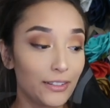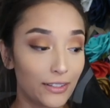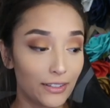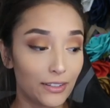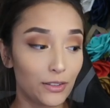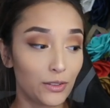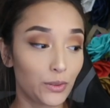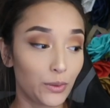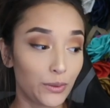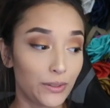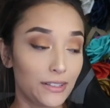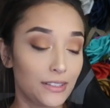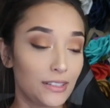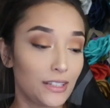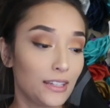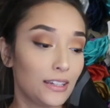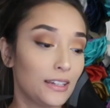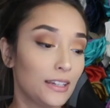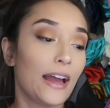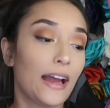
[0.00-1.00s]
It's so
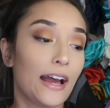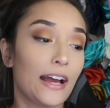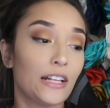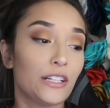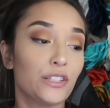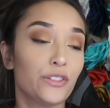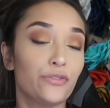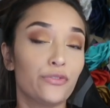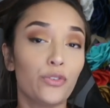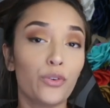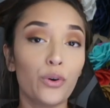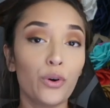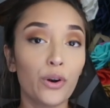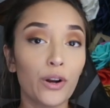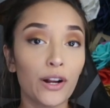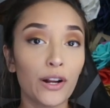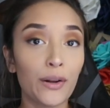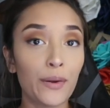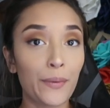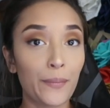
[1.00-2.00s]
easy. As
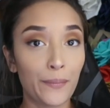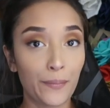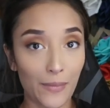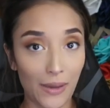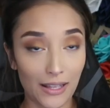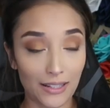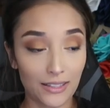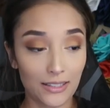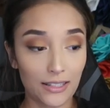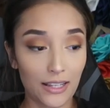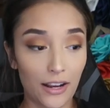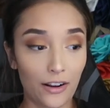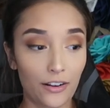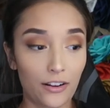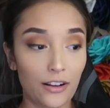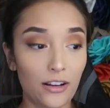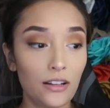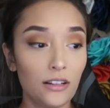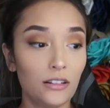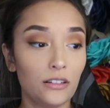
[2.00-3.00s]
for
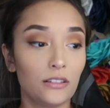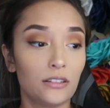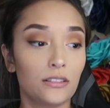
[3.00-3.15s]
mascara,